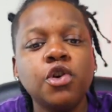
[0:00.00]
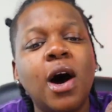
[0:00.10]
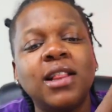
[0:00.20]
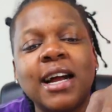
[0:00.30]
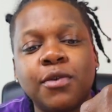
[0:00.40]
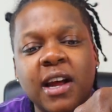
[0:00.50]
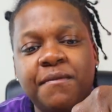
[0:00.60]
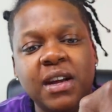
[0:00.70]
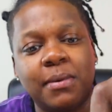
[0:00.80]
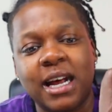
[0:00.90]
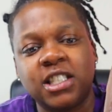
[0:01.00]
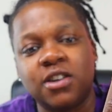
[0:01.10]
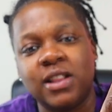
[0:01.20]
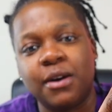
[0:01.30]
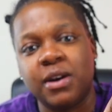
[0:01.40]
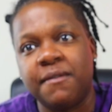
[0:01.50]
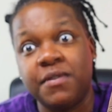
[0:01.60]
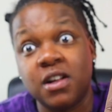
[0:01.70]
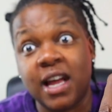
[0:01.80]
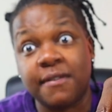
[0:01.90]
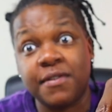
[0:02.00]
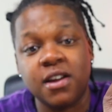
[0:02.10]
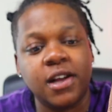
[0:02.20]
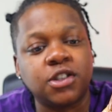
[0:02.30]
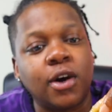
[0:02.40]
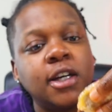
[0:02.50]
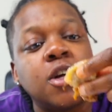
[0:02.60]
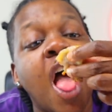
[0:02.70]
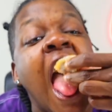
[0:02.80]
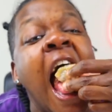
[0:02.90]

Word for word: You know, I like when they feet, but I just don't like when they feel like feet. It's crazy.